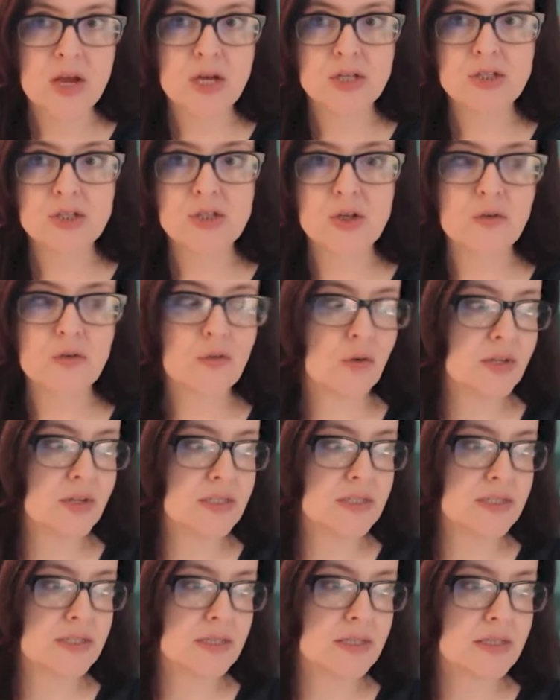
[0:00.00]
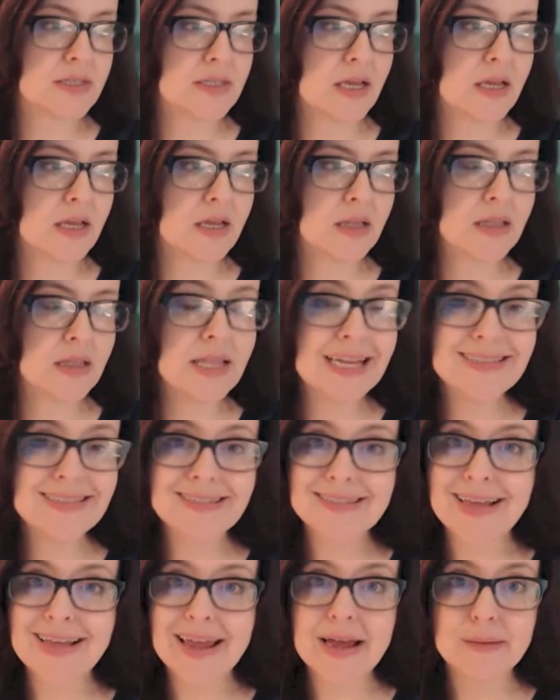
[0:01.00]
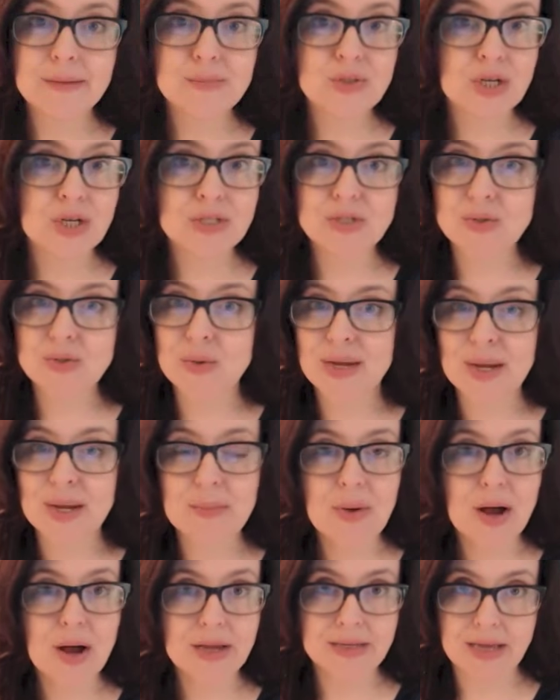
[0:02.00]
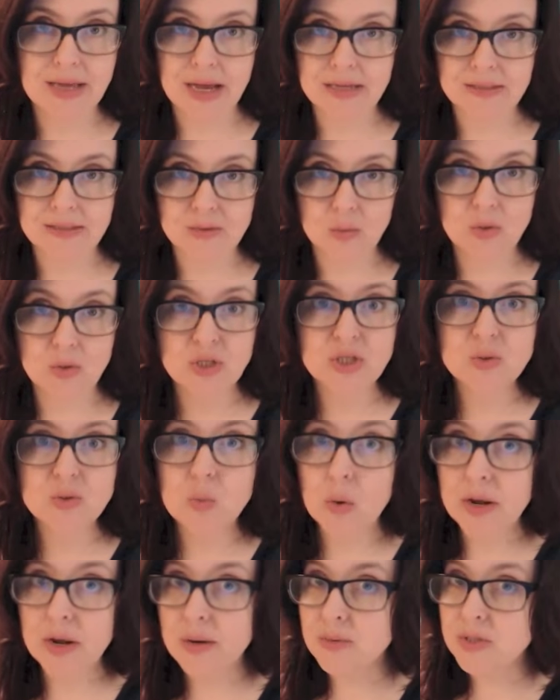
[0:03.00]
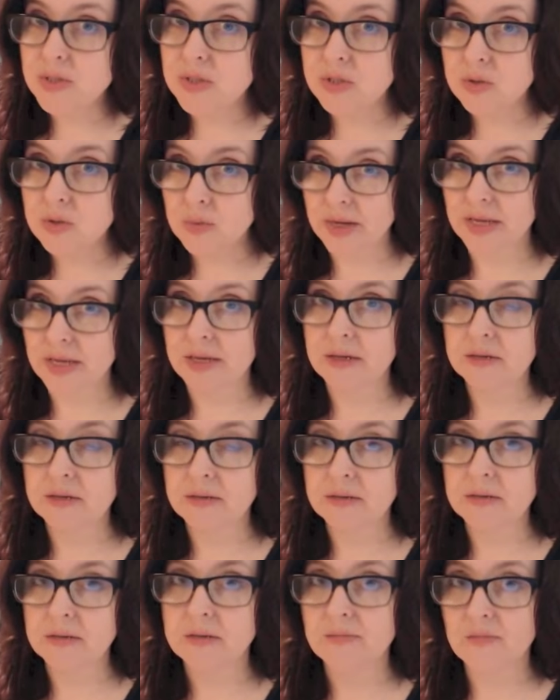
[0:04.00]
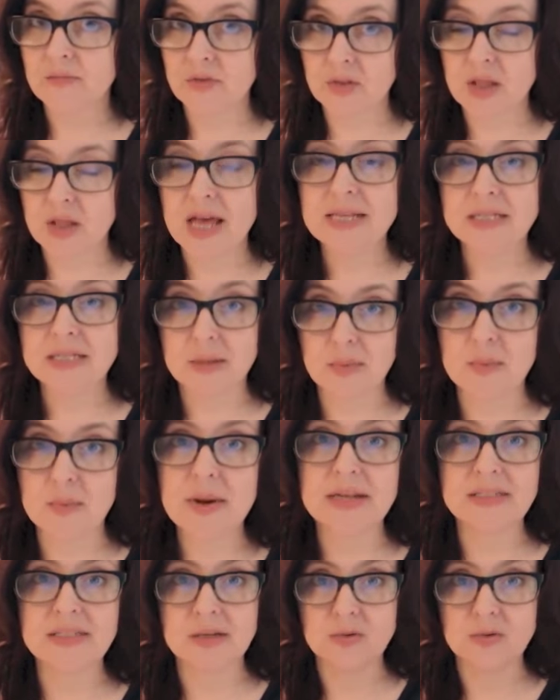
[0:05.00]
So for instance, let's say I'm just doing a podcast, which is what I was doing for the last couple months.